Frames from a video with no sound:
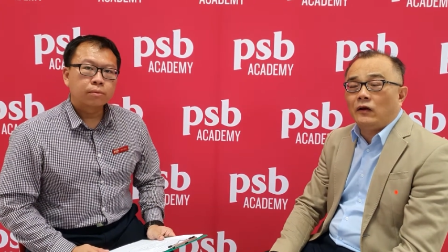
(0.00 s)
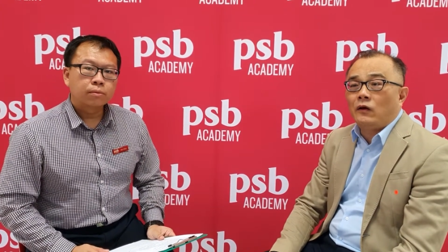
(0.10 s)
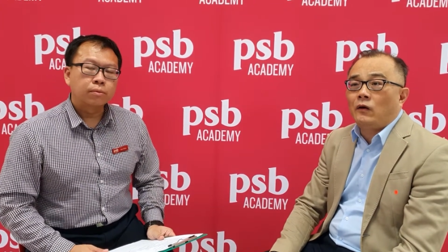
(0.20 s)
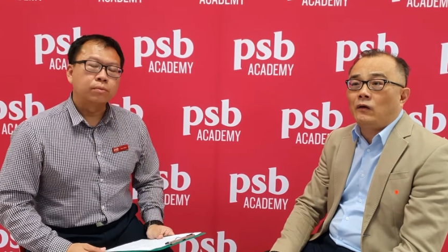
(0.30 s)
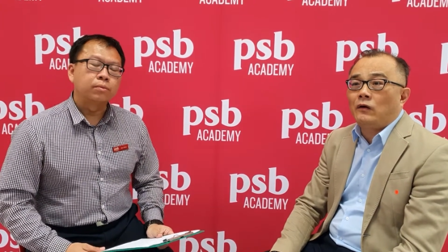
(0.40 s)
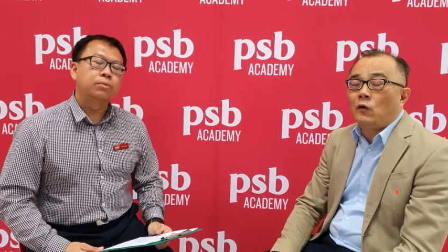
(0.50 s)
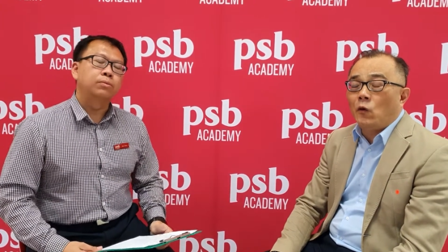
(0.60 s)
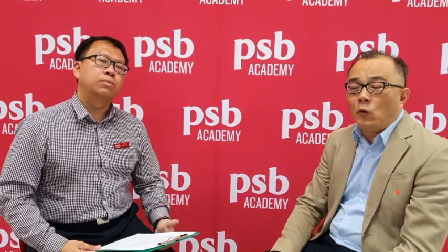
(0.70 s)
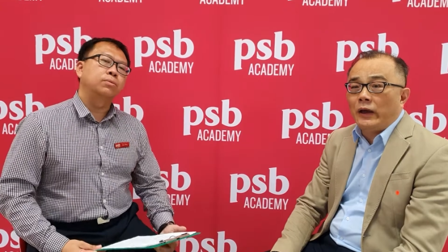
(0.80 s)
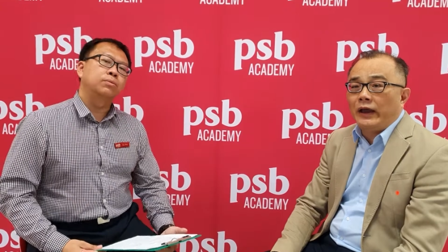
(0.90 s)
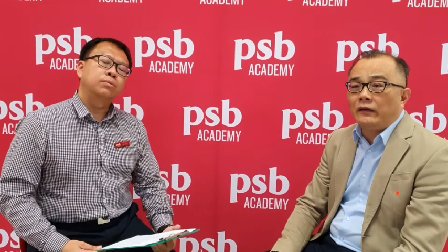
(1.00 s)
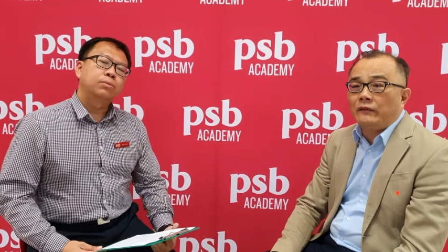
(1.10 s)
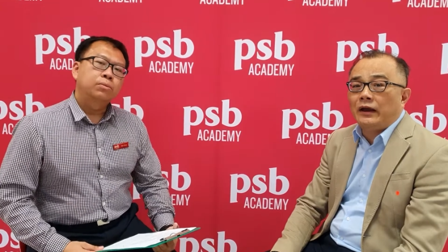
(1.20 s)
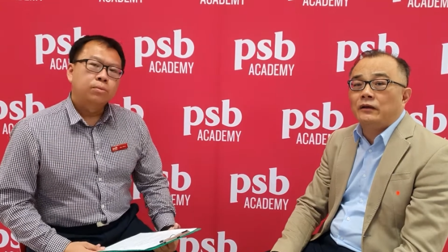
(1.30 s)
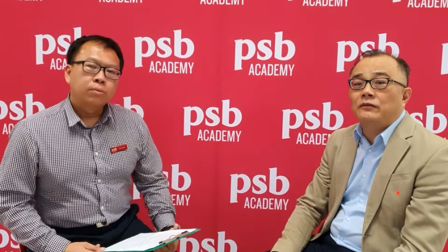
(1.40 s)
Speaker 1: or mm. go away,
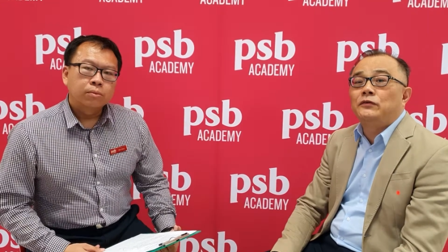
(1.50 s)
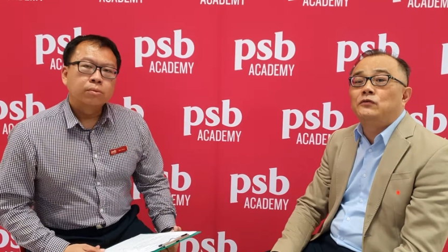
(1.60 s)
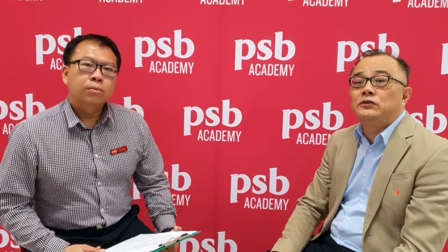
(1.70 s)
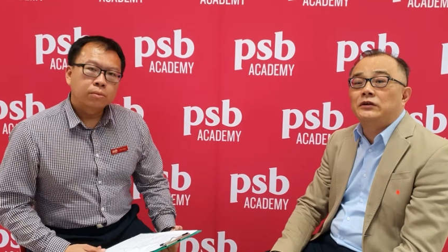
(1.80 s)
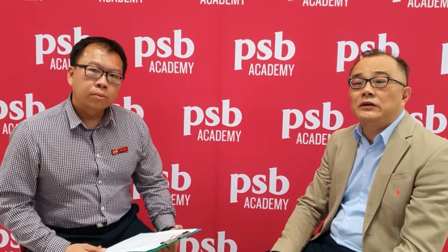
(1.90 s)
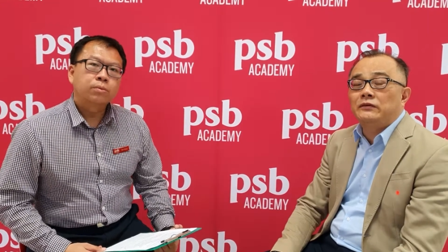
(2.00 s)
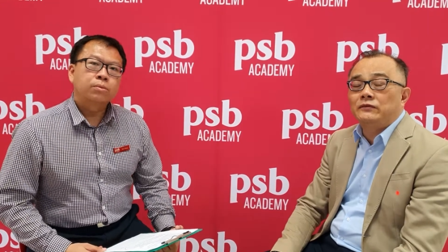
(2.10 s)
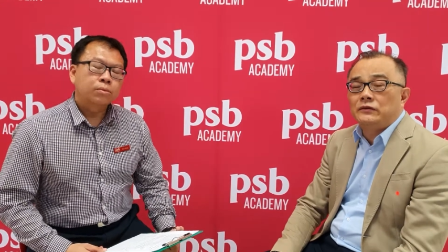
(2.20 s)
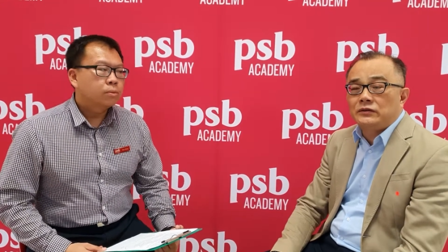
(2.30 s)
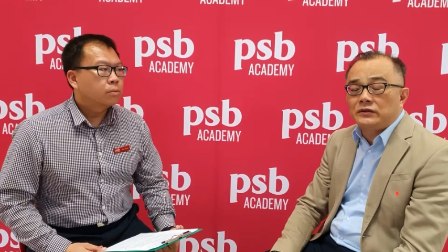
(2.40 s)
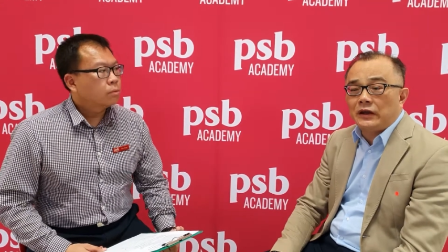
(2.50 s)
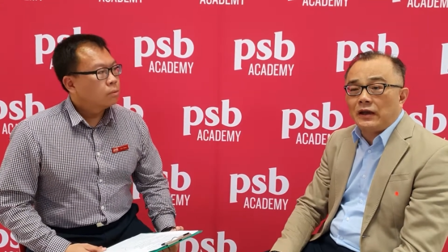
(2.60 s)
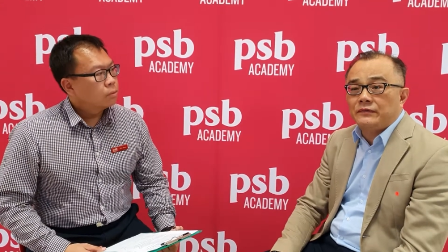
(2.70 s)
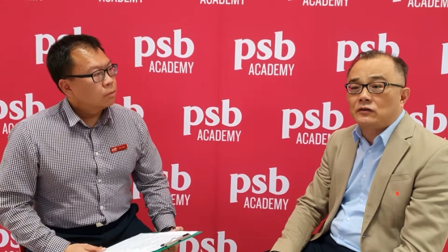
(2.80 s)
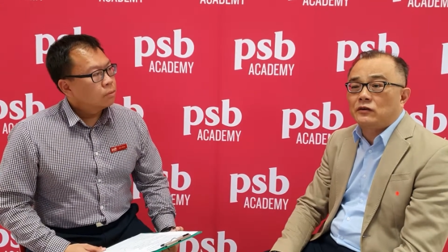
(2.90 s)
right? Future in future
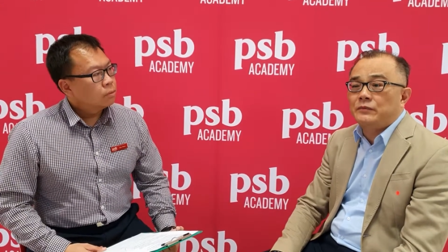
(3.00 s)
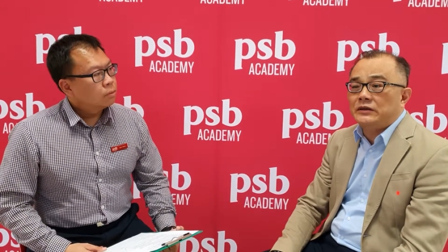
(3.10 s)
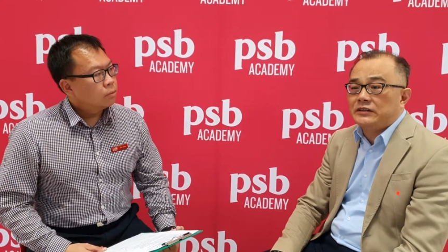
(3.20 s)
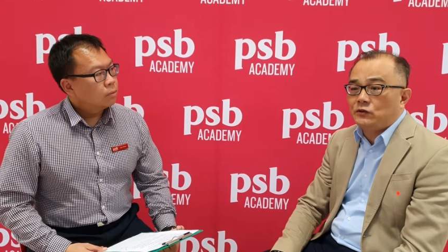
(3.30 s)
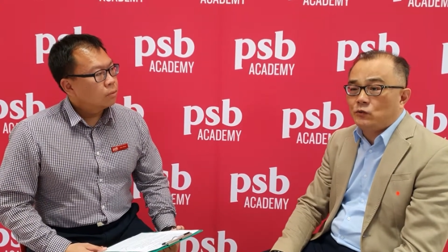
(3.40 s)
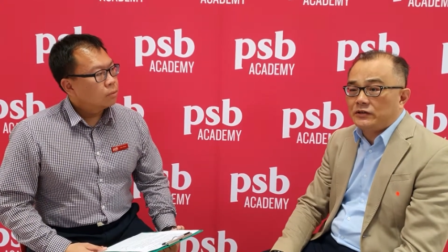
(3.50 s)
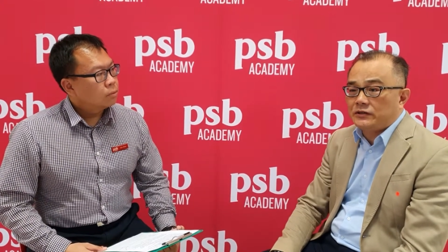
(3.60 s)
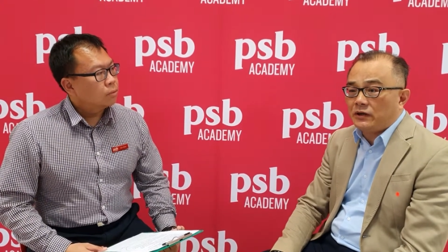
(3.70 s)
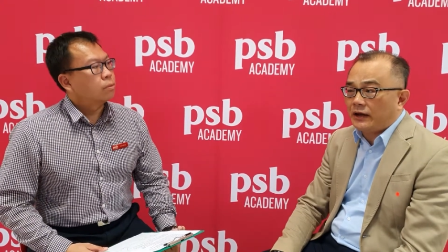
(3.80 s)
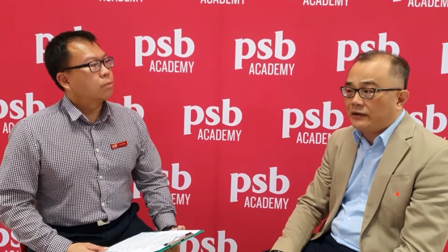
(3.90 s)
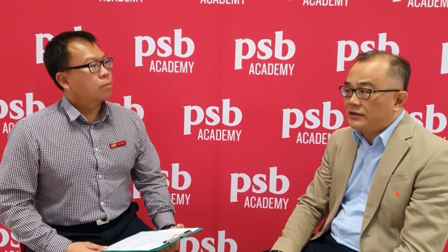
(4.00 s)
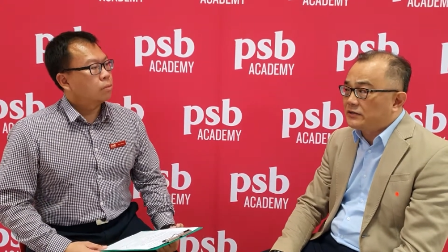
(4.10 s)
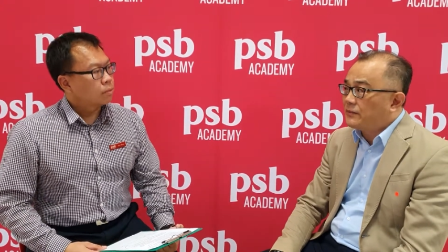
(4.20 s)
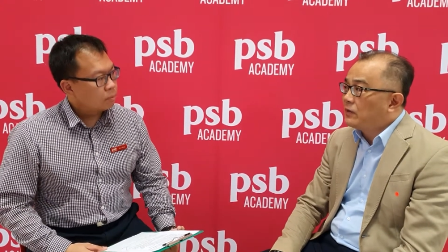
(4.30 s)
times, there's going to be a situation like this.